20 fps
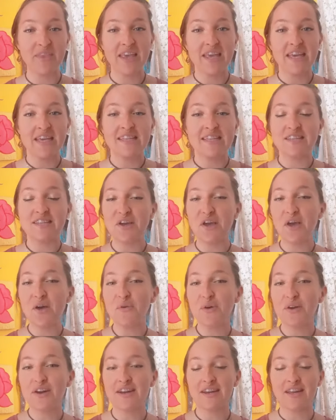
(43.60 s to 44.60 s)
Today I
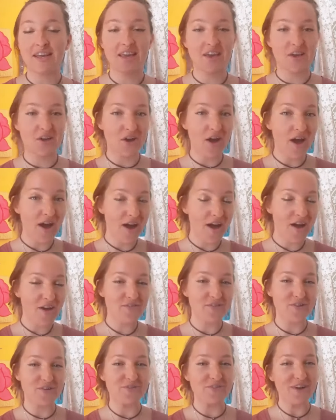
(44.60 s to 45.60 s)
wanted to kick off
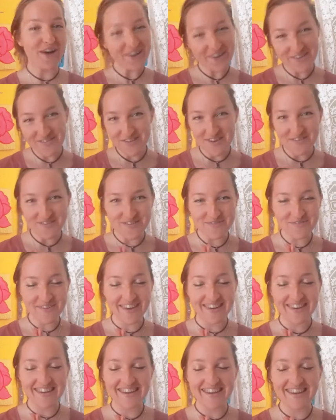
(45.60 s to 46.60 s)
and welcome
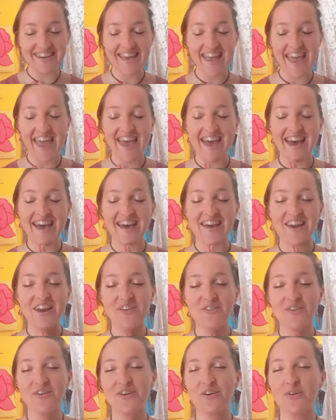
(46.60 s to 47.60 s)
everybody and I
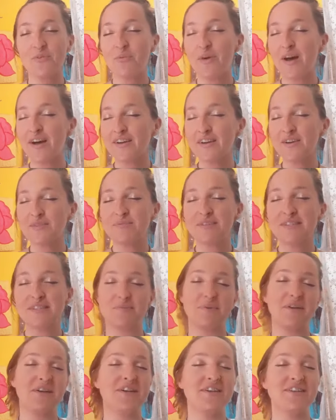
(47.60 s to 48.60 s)
wanted to welcome the
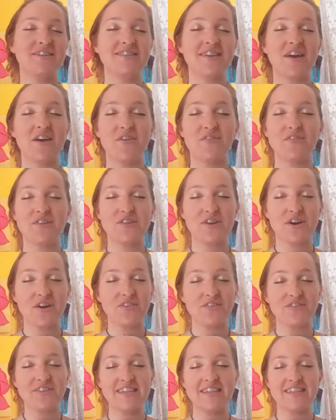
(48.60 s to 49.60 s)
spirits of the
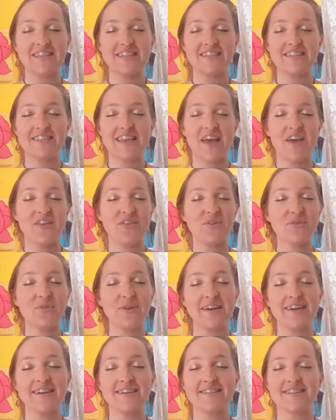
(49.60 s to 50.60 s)
dolphins and the
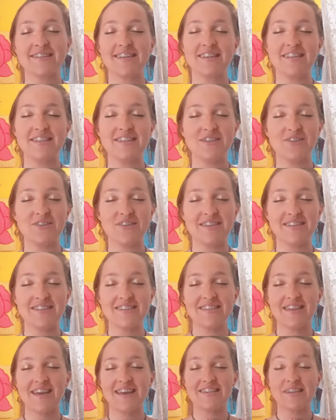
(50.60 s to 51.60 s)
whales into
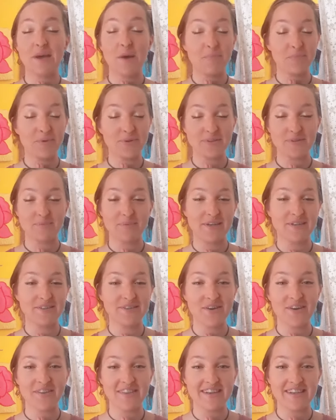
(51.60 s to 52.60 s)
this temple space,
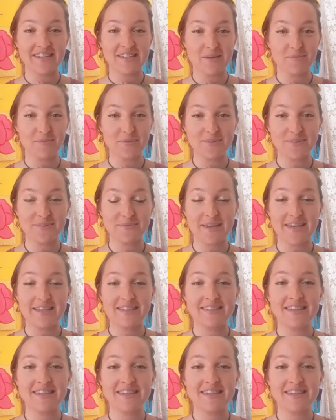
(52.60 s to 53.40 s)
online temple space.